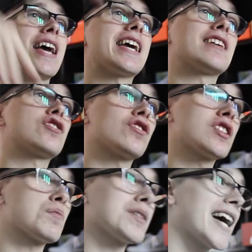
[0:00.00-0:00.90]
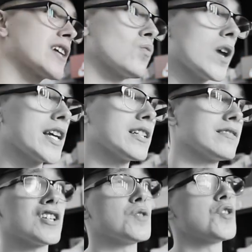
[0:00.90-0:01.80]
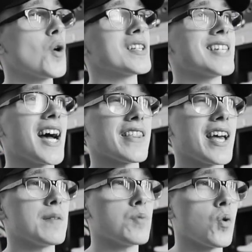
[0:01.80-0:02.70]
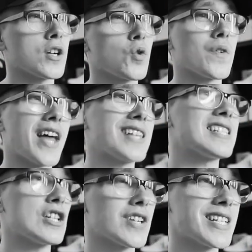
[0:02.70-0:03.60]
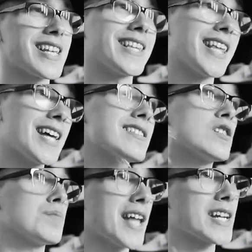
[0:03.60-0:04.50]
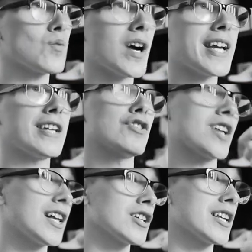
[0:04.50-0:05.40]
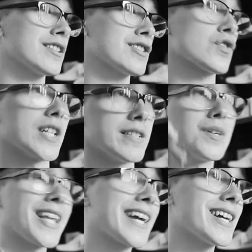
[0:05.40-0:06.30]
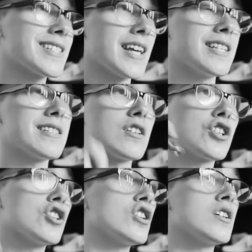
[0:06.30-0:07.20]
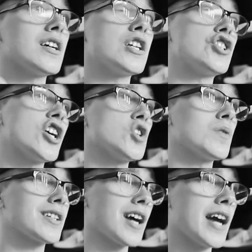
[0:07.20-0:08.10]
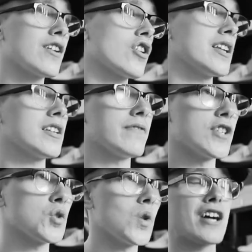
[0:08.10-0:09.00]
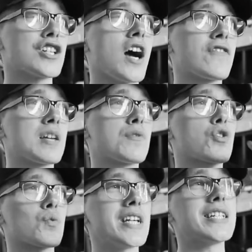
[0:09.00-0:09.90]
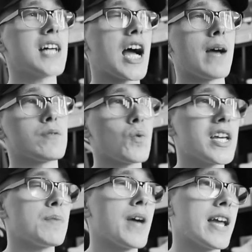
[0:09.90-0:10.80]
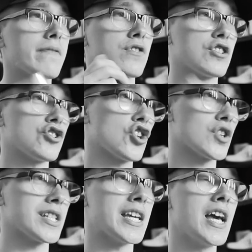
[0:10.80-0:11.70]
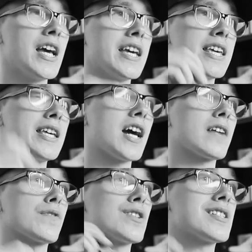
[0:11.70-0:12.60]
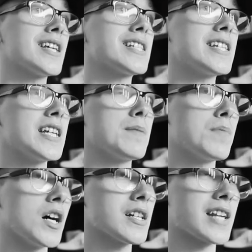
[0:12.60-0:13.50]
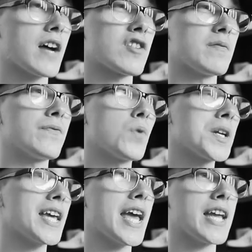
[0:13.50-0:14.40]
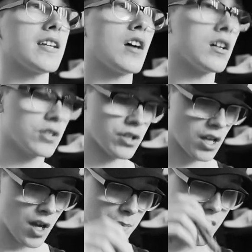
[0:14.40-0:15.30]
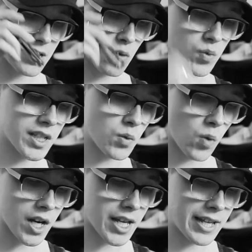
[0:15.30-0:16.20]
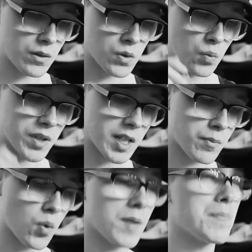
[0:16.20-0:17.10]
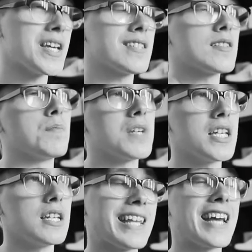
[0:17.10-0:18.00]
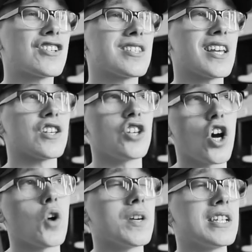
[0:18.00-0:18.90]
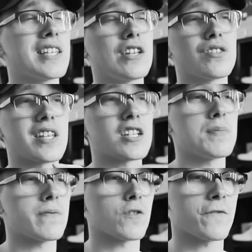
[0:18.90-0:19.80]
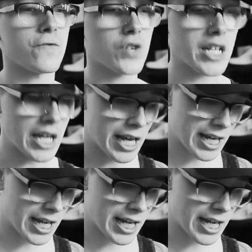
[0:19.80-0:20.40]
and turn this black and white because you know it's not that important or that serious unless it's black and white and you're not looking at the screen. But like I said, this is a good, genuine, kind-hearted individual. I actually offered him three times what he paid for this jersey. He got it for 16 bucks and I offered him $48 because I really wanted it and it was a really important piece to me. And he actually said no. He said he'll send it to me for free.